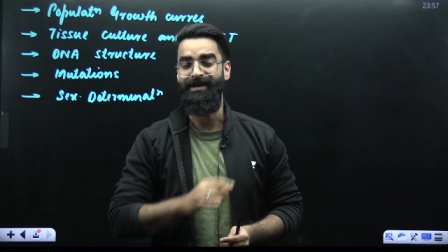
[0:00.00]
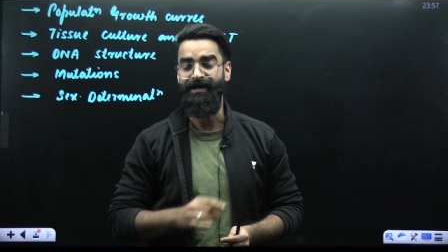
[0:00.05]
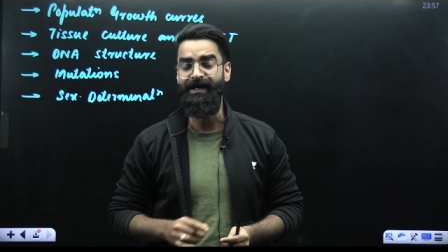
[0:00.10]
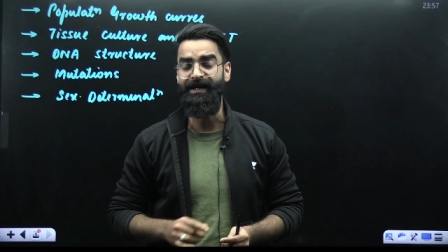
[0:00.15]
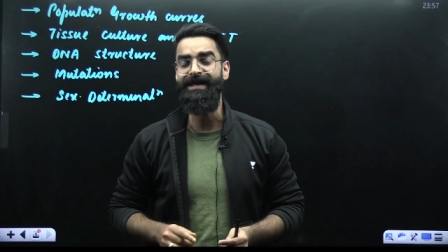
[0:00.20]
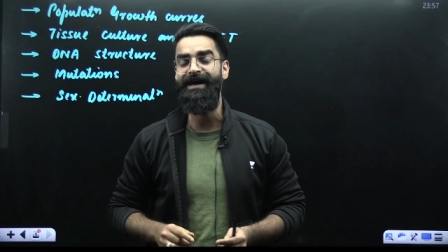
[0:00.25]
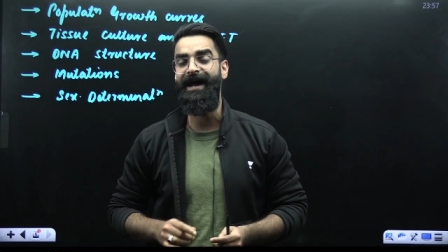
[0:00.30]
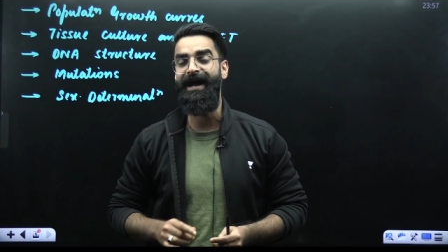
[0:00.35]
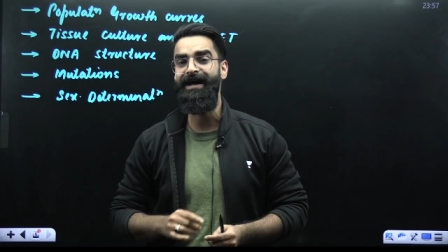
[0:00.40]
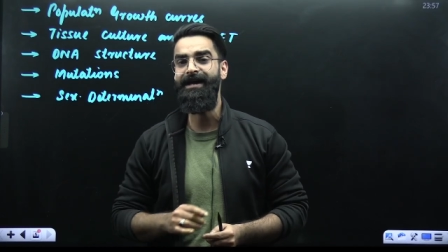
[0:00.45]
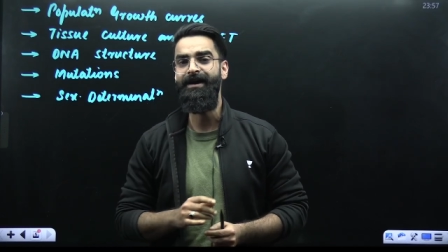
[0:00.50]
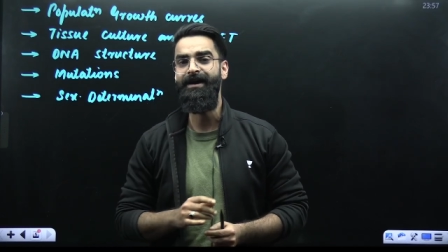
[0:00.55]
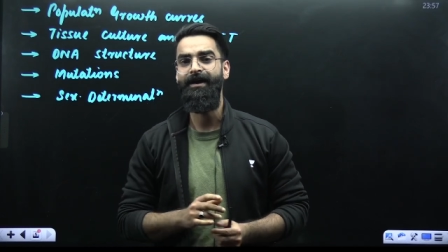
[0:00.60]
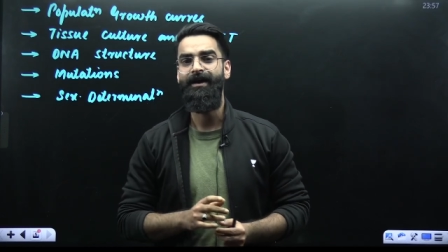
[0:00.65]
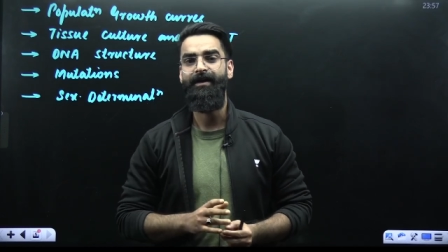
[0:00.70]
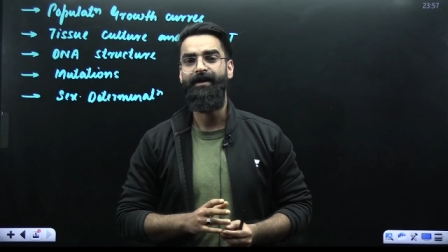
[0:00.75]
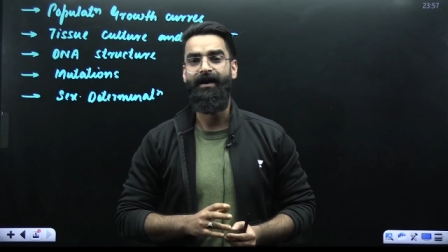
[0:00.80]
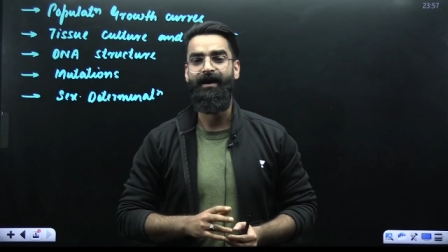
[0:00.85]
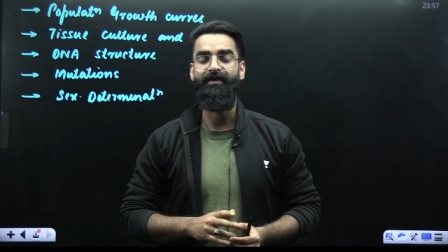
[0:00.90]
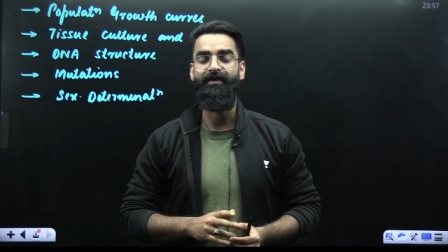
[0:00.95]
really high
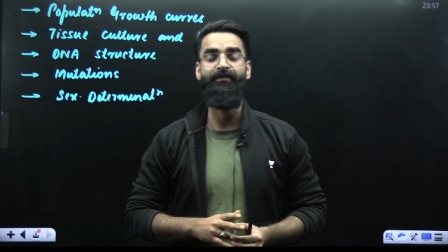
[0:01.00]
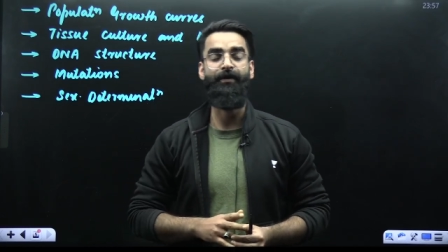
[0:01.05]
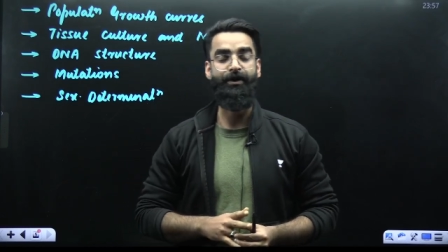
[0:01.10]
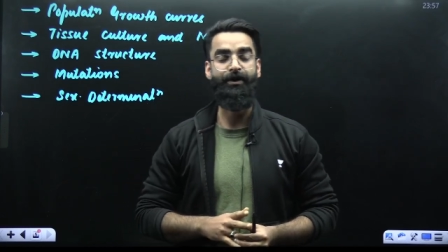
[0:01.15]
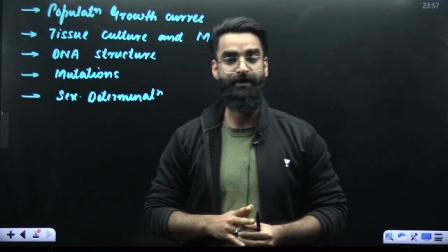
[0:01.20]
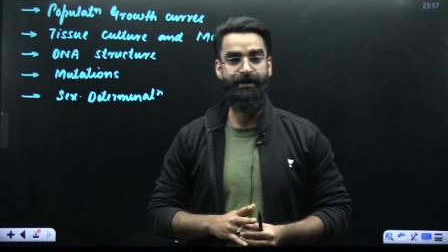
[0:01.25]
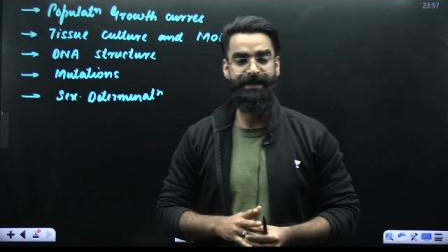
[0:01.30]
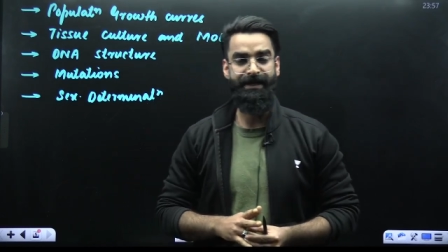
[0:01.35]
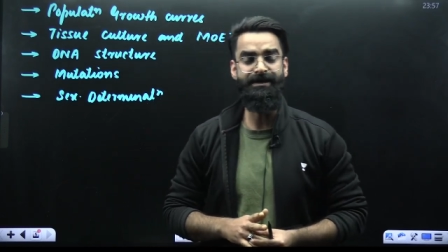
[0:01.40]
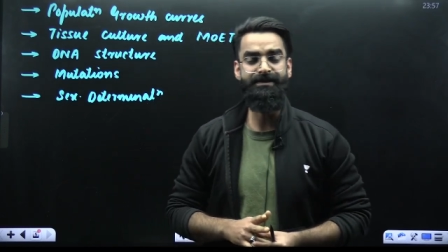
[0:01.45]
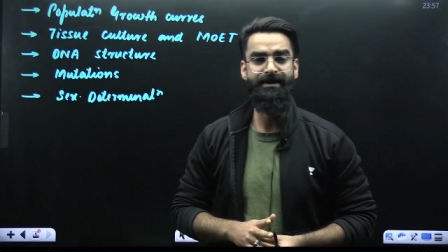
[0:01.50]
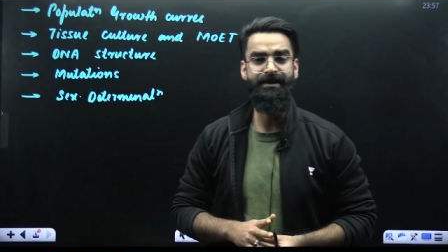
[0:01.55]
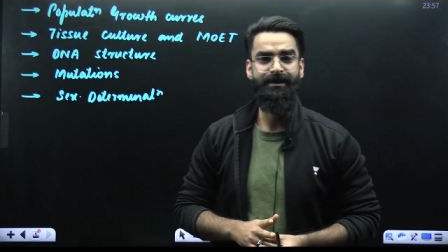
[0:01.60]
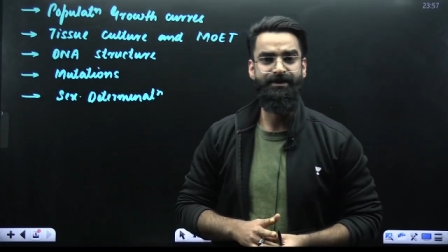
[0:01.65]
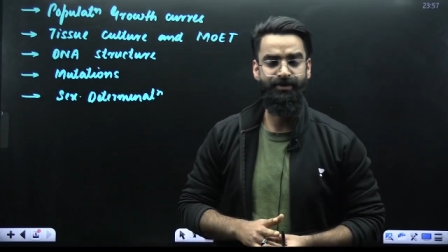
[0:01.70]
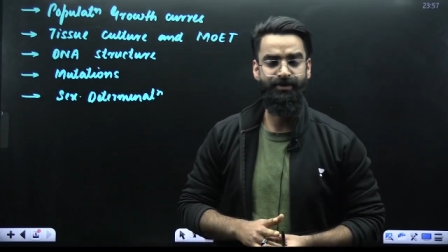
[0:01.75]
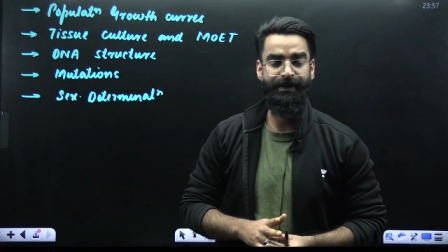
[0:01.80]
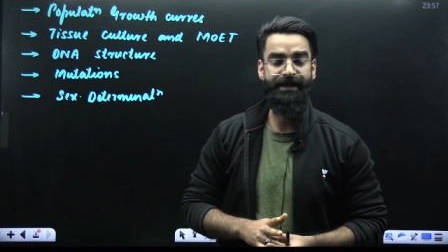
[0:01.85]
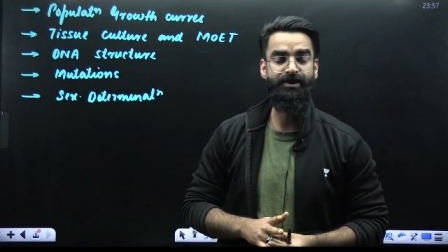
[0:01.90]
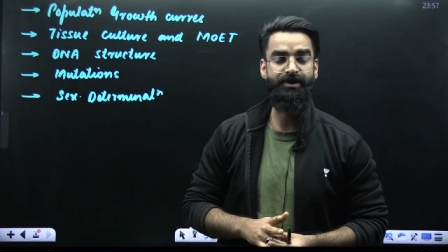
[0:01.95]
uh, for your NEET
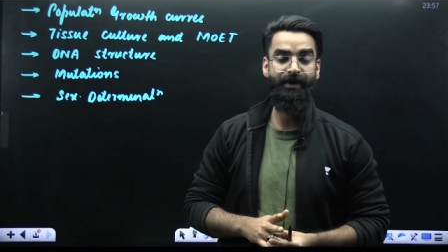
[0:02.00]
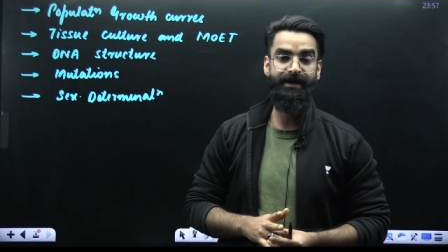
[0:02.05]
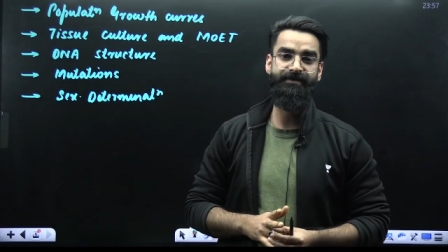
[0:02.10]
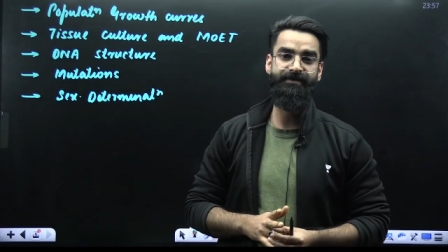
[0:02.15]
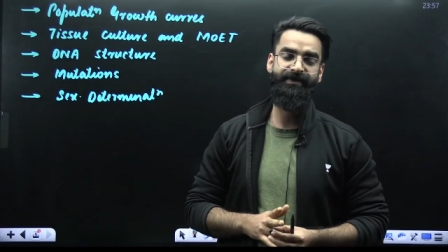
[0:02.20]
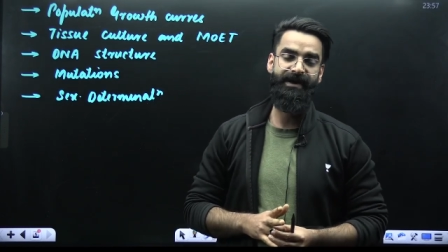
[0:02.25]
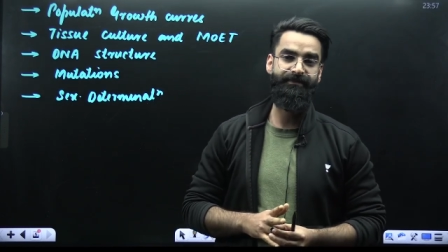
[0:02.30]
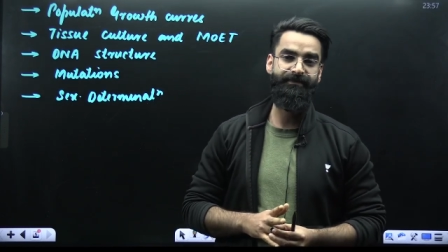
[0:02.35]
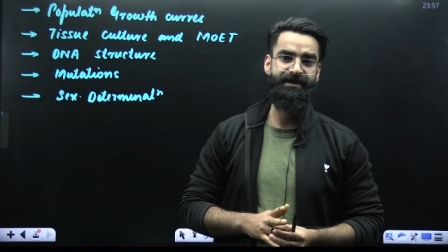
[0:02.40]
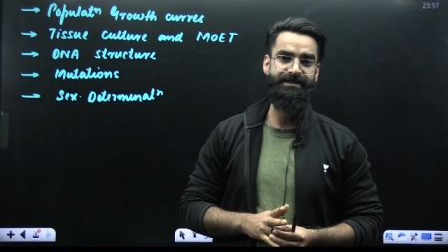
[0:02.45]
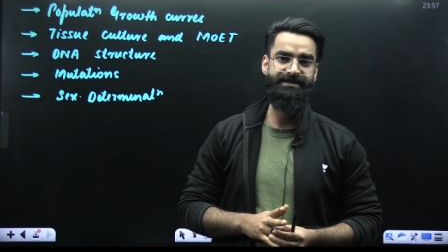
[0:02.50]
2025